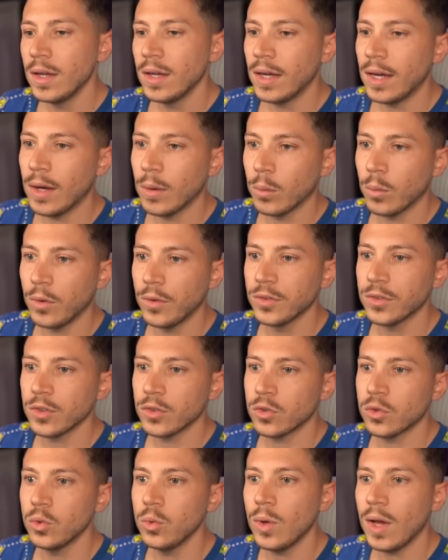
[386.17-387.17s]
I want
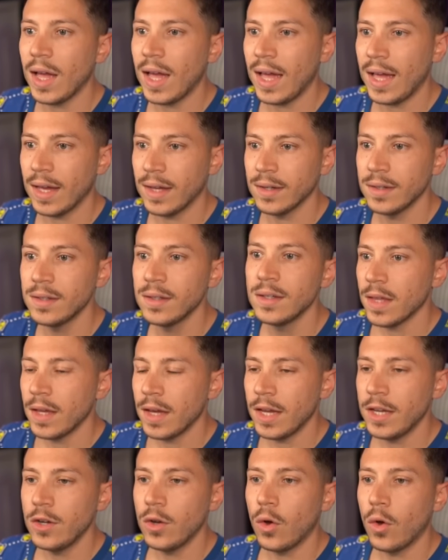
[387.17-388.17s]
to add
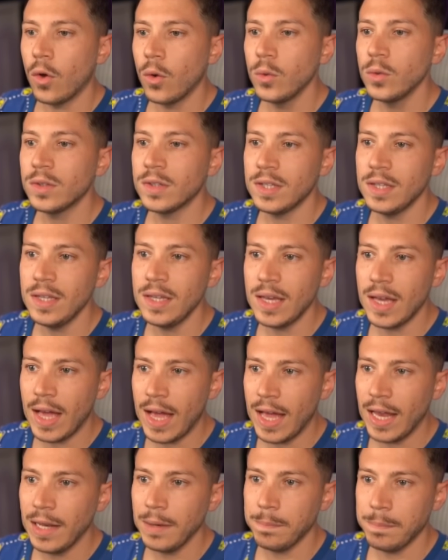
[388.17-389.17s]
an
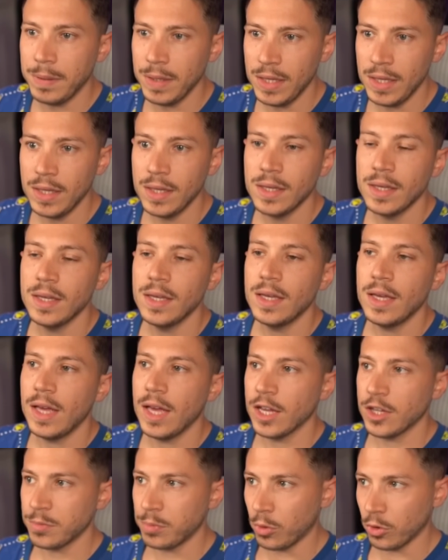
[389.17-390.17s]
OTLP
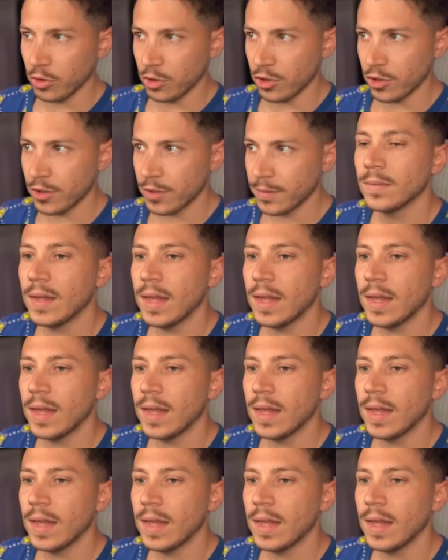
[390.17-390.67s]
exporter.